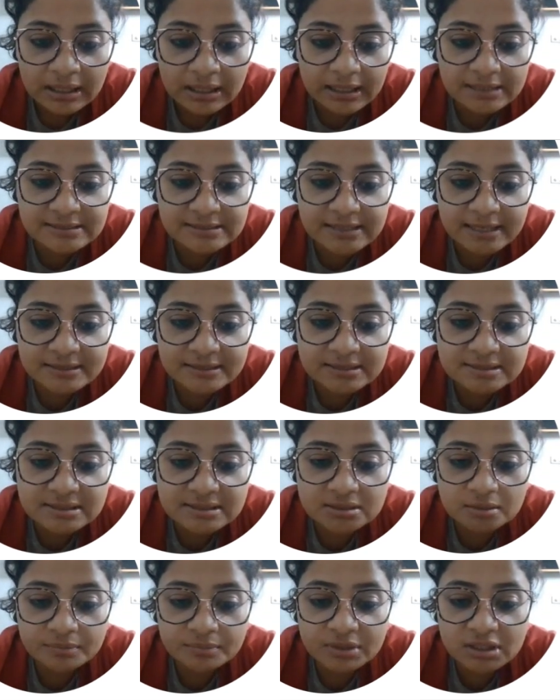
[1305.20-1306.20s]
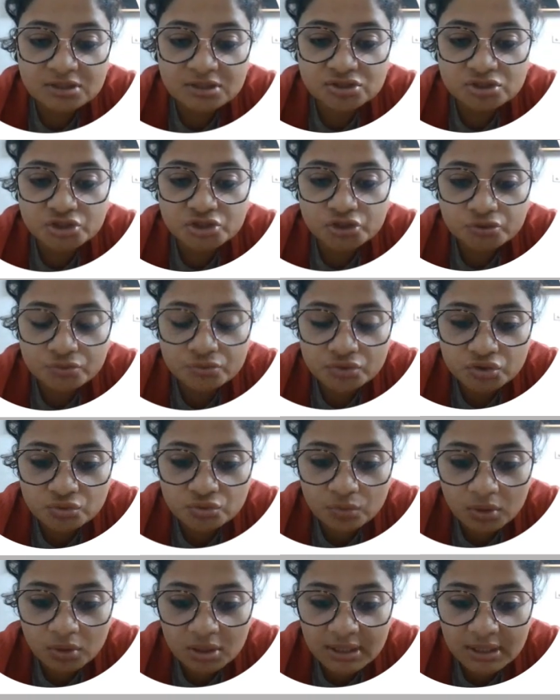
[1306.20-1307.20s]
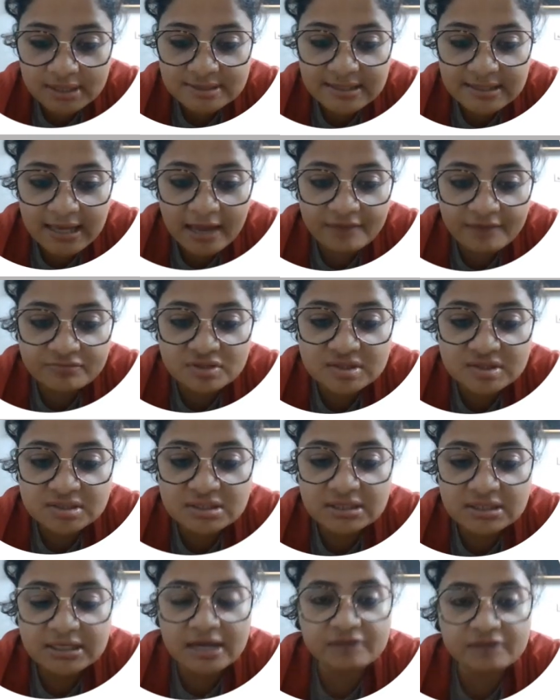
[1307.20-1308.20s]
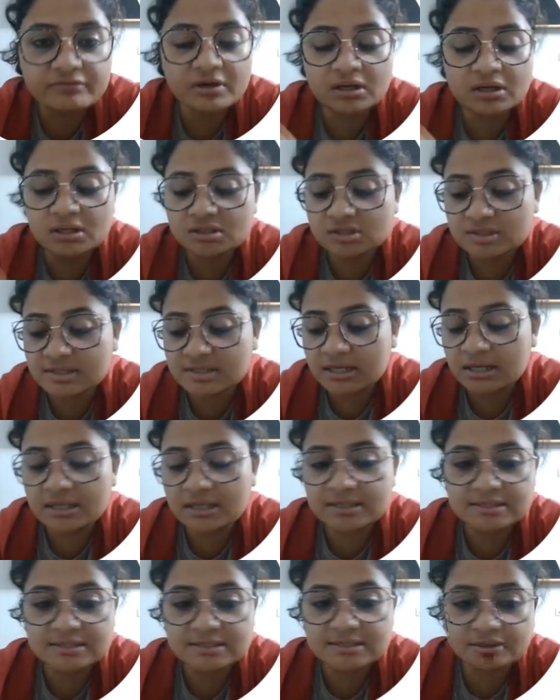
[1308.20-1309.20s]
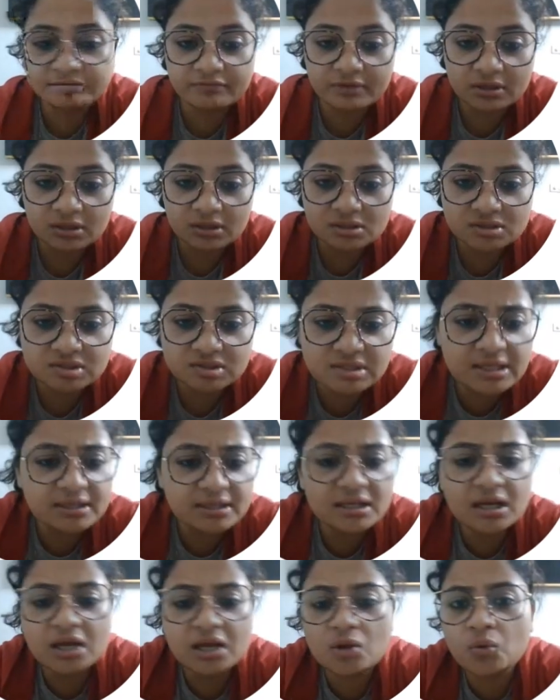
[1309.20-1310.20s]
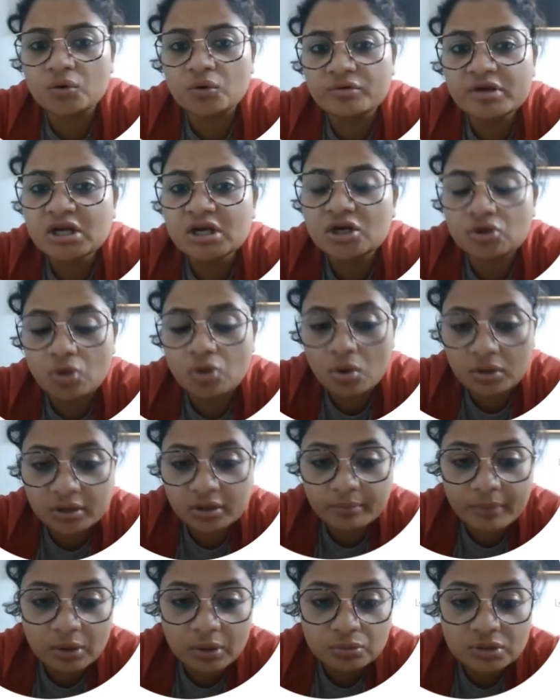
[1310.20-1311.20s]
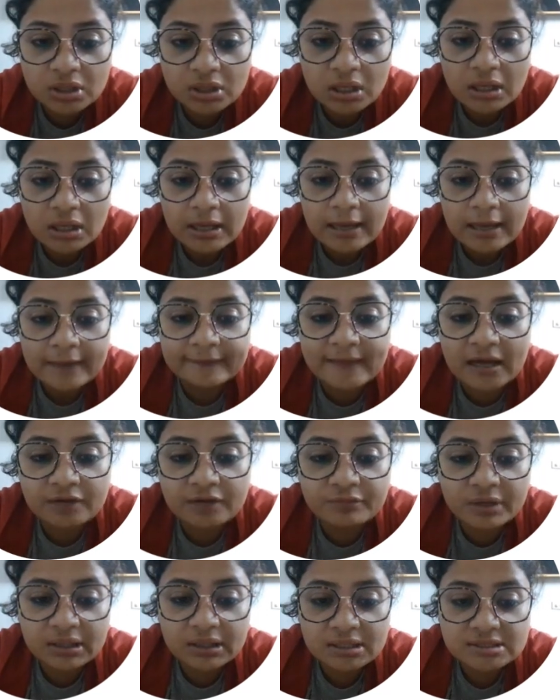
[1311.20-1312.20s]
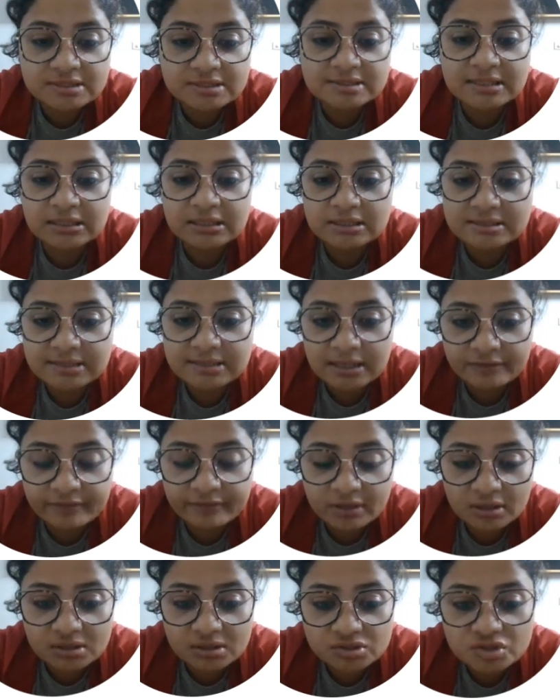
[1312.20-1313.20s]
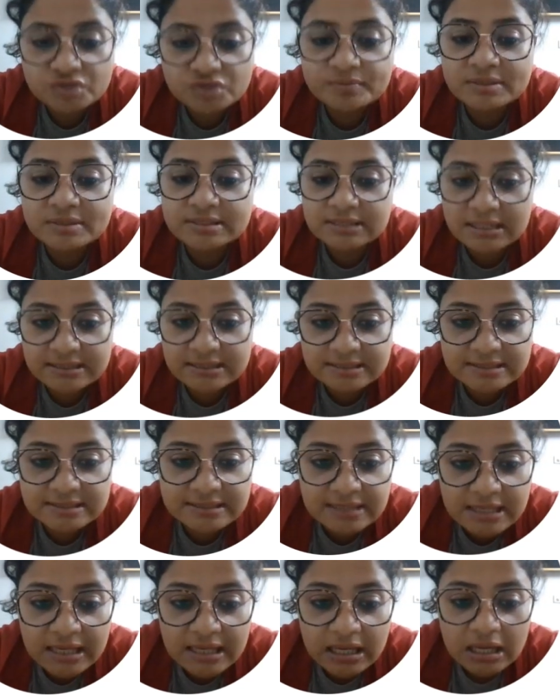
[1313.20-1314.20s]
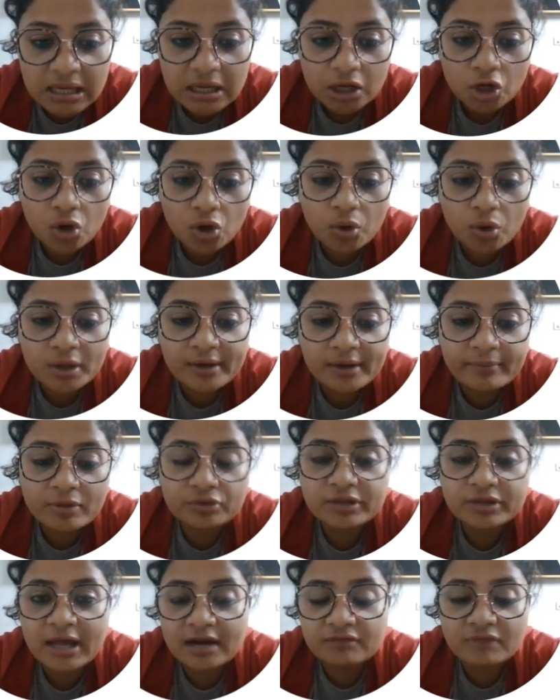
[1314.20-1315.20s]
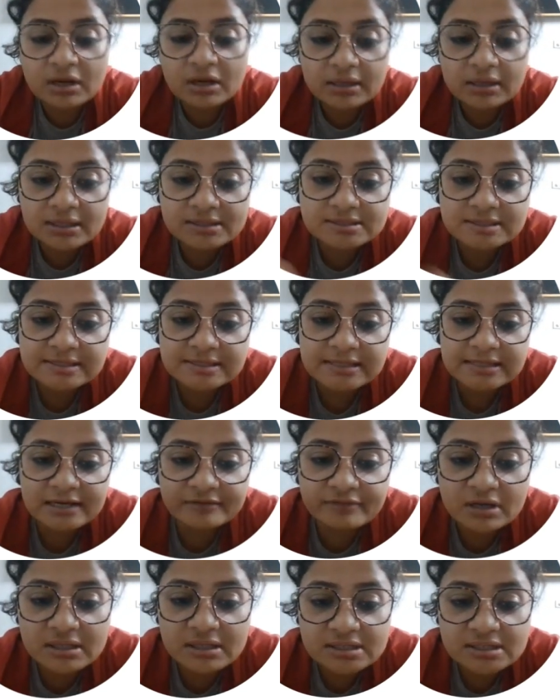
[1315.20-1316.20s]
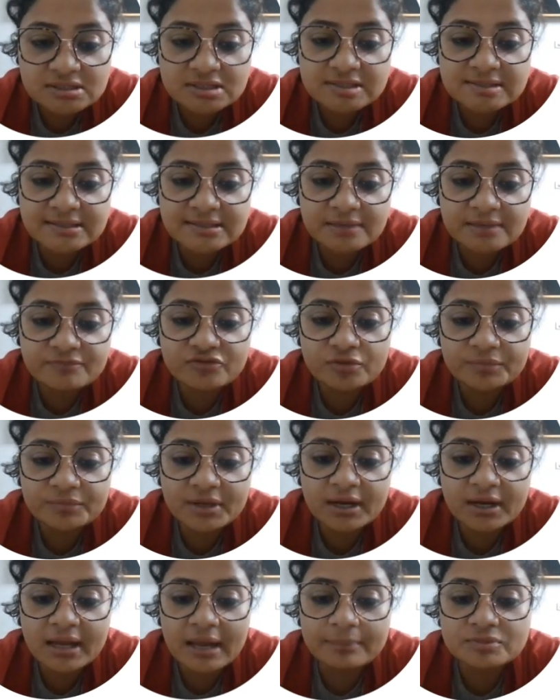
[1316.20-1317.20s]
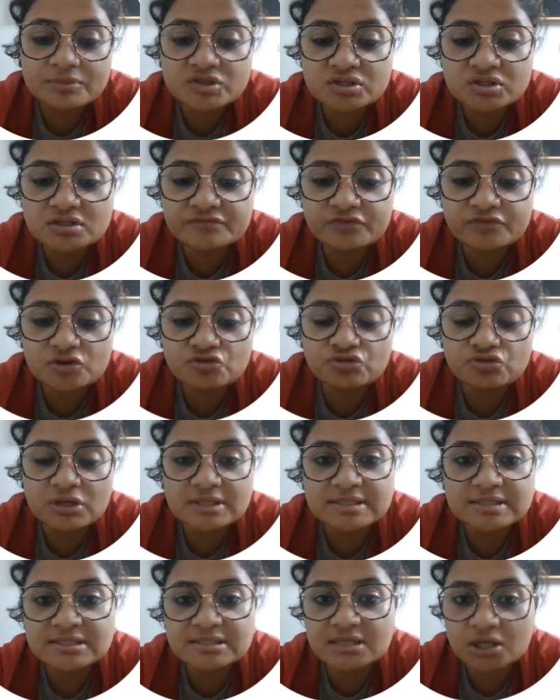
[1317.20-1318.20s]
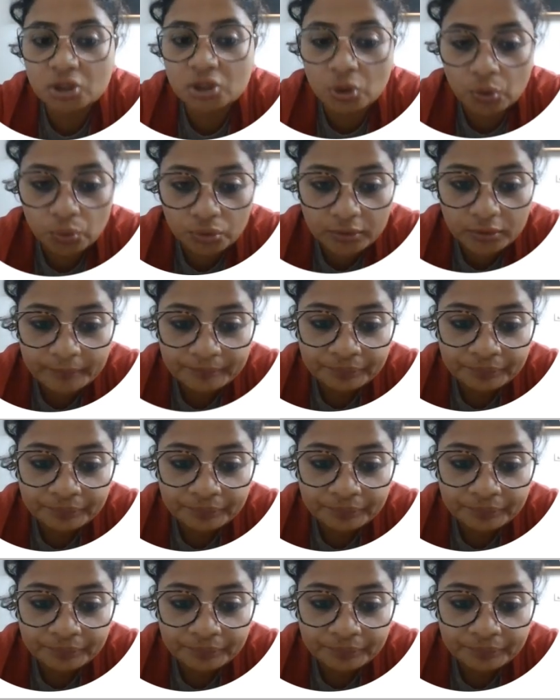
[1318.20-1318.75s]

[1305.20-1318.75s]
It acts as a double-edged sword, as they have distinct advantages and disadvantages. I think I already talked about the advantages and disadvantages, but let's see. Talking about the advantages, advantages stem from their capacity for transient growth,